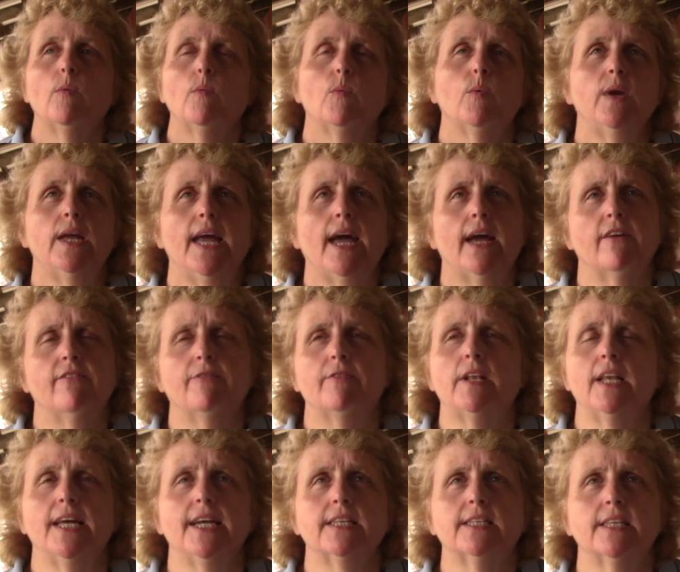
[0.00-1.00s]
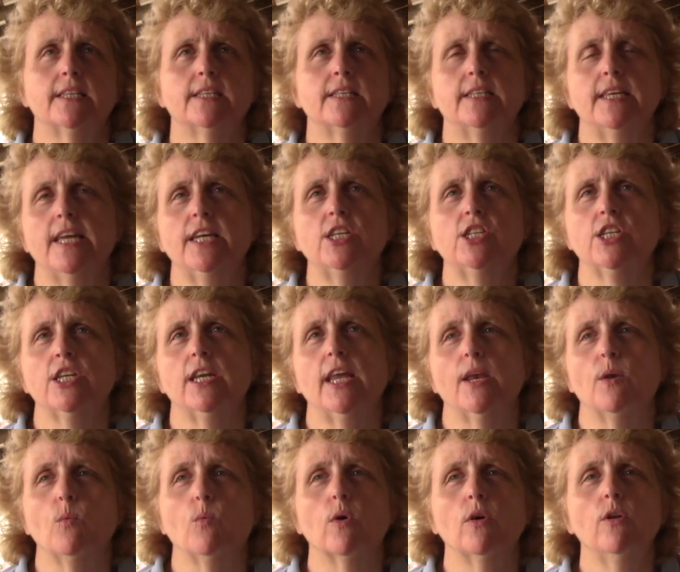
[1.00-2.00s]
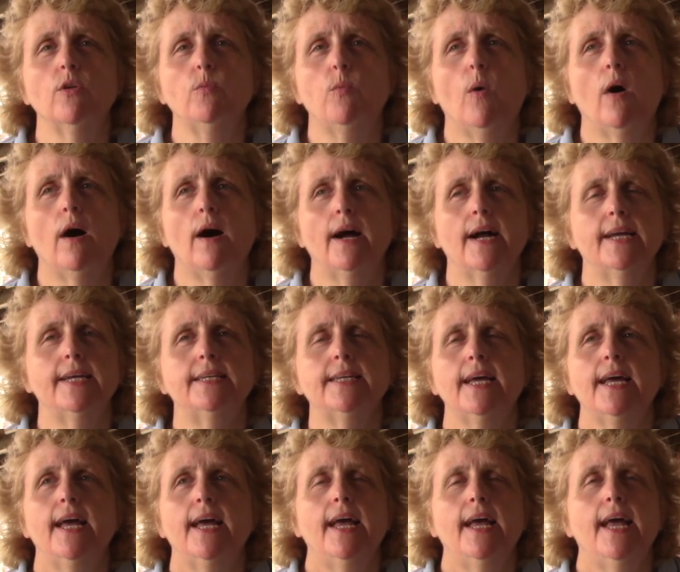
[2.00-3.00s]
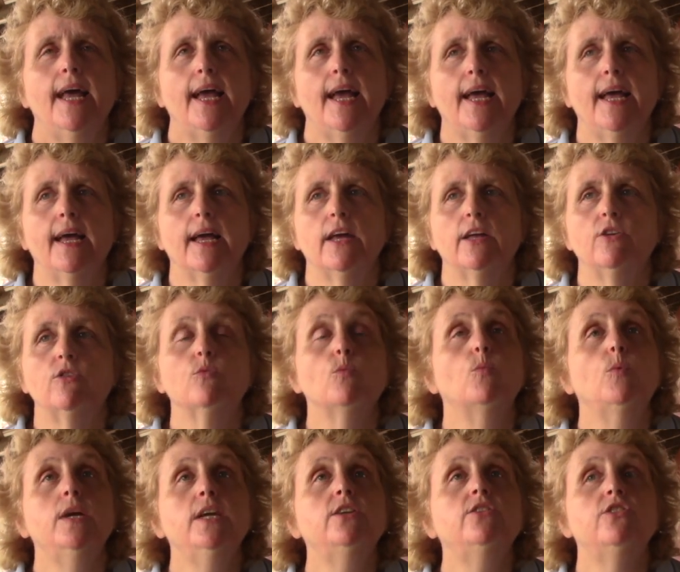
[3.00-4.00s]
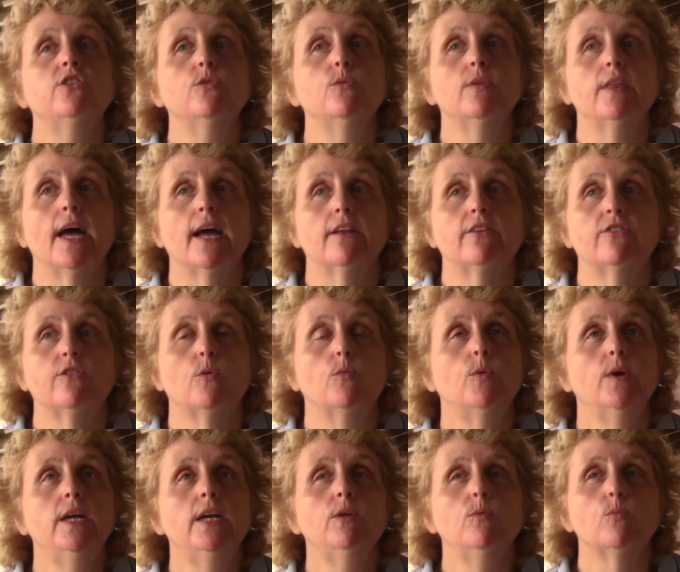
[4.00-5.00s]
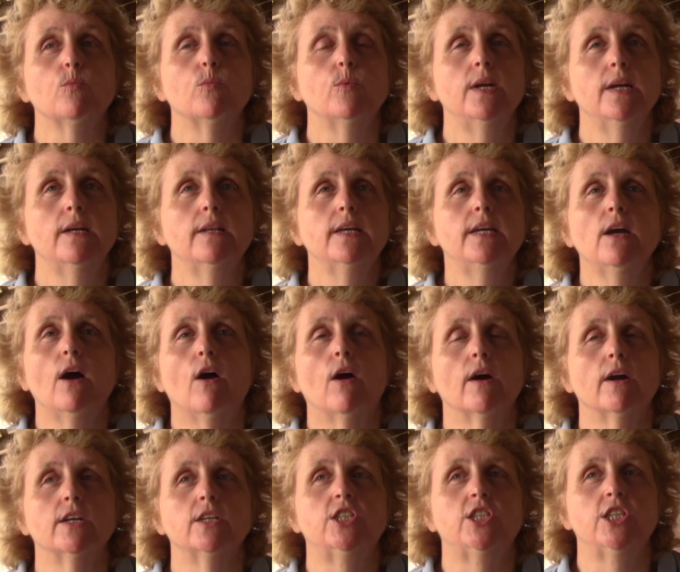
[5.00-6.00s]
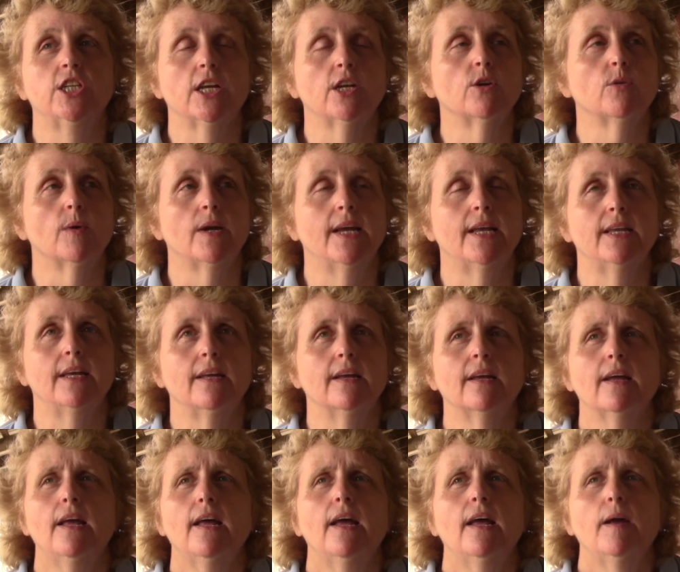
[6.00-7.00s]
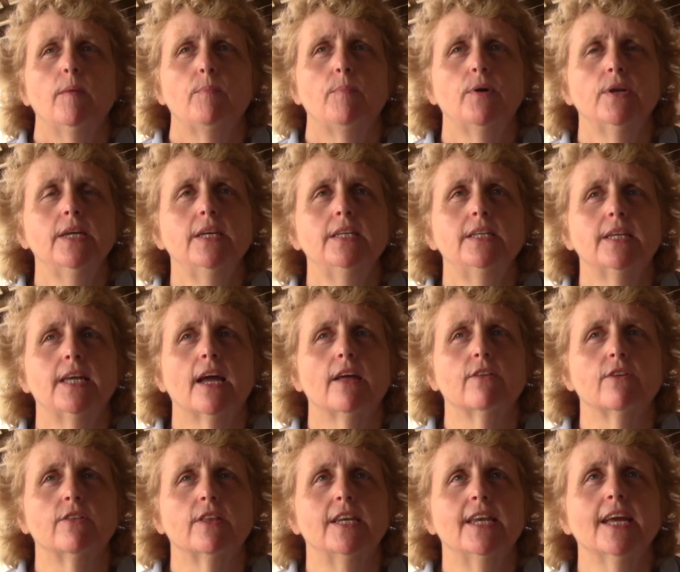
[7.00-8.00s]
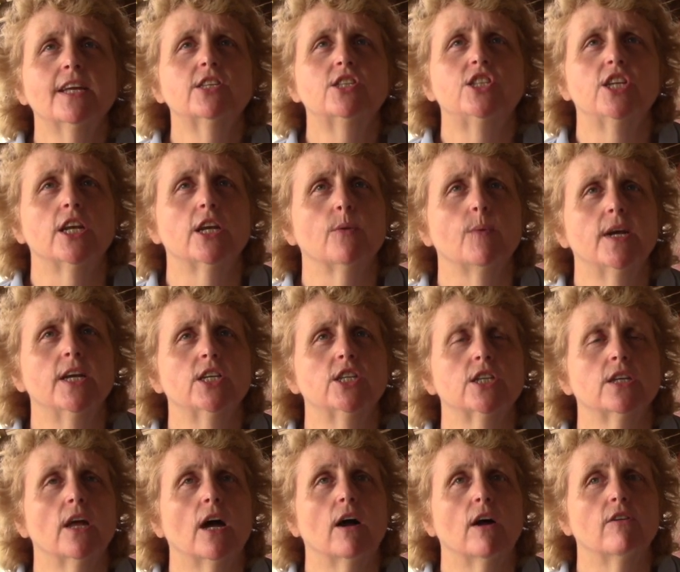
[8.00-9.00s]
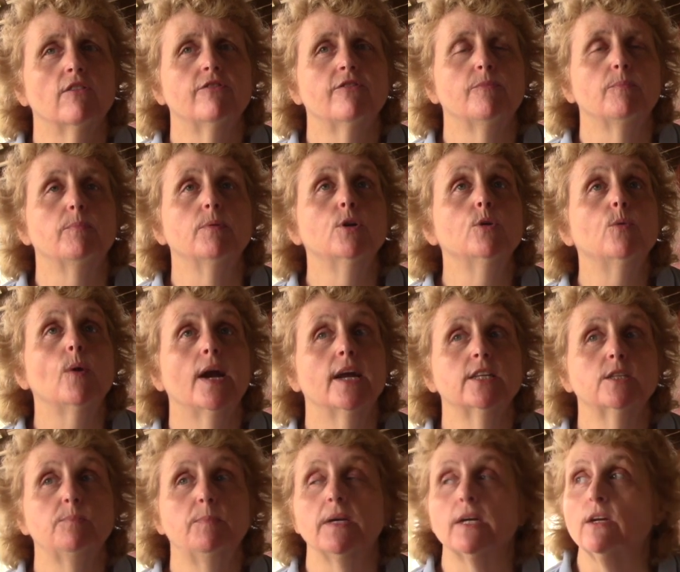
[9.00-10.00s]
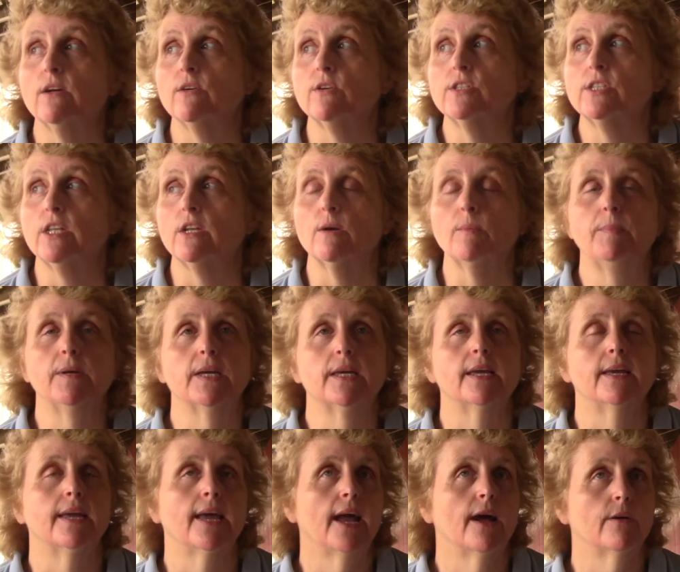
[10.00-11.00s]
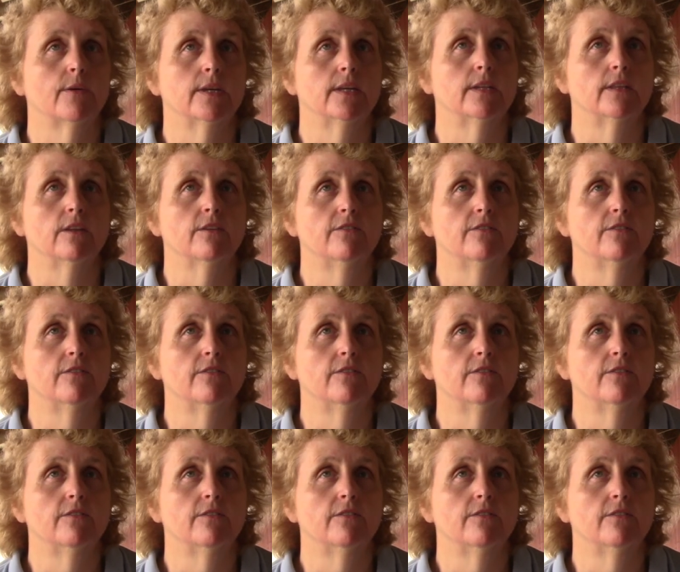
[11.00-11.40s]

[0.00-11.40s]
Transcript: We have classes nation and worldwide, and we do that. So we really are putting together the next generation of bluegrass pickers that are picking out in the